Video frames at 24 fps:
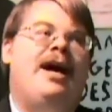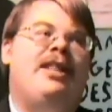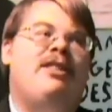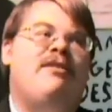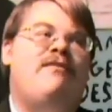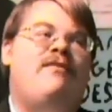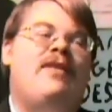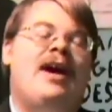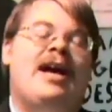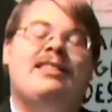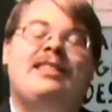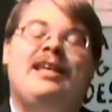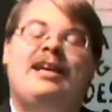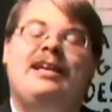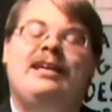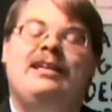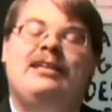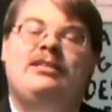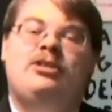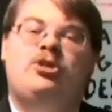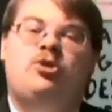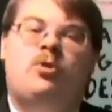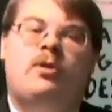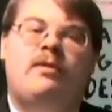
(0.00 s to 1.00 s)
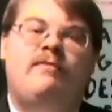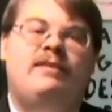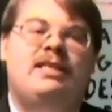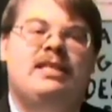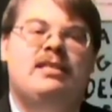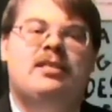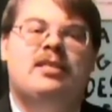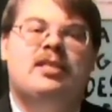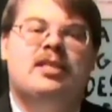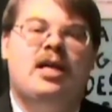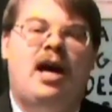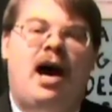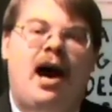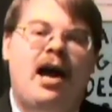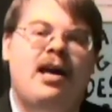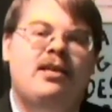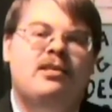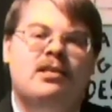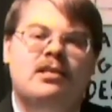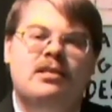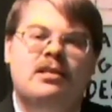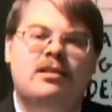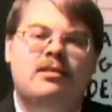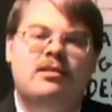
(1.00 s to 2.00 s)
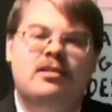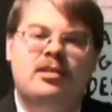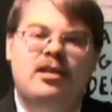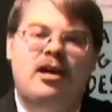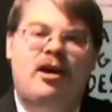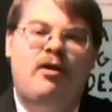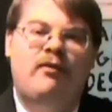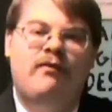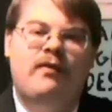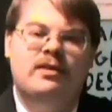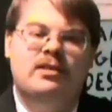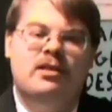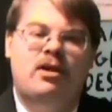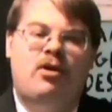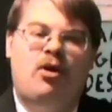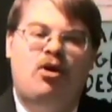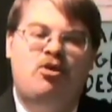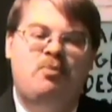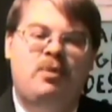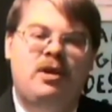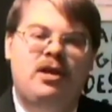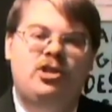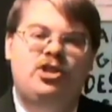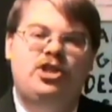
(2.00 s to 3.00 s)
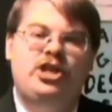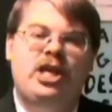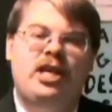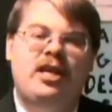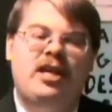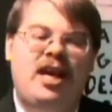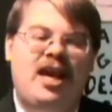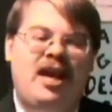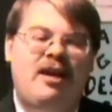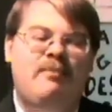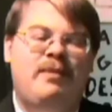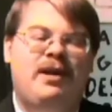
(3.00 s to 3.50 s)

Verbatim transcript: The fact that it sort of disguises itself as an RPG game,